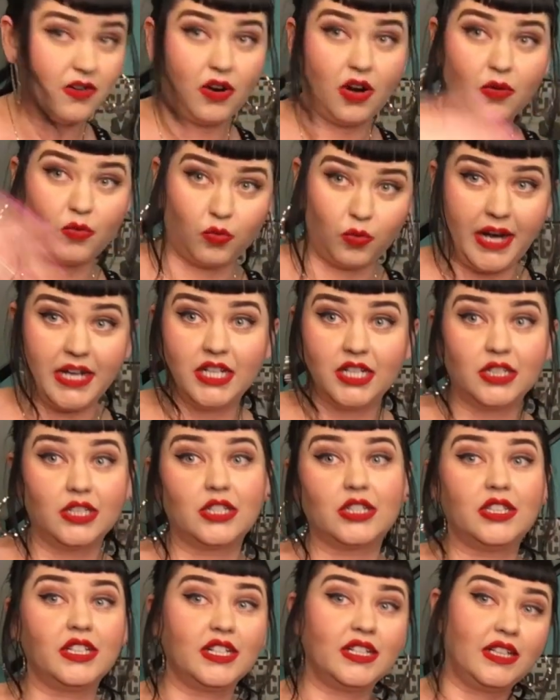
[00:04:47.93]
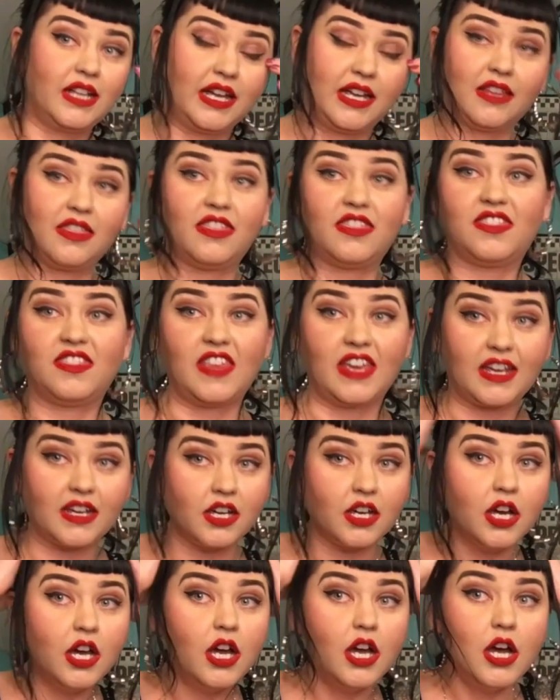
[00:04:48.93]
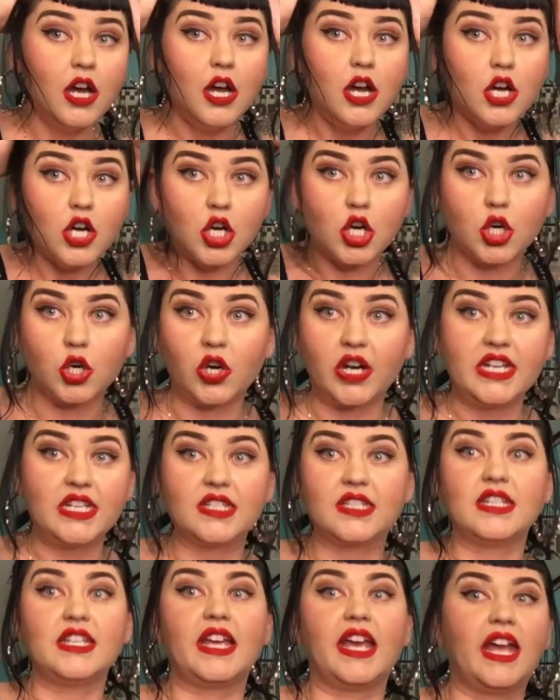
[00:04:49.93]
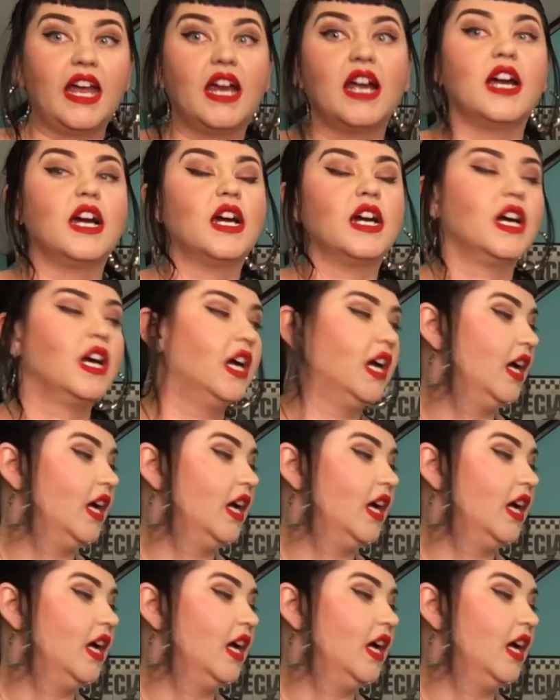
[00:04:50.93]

regularly like thick, crazy hair.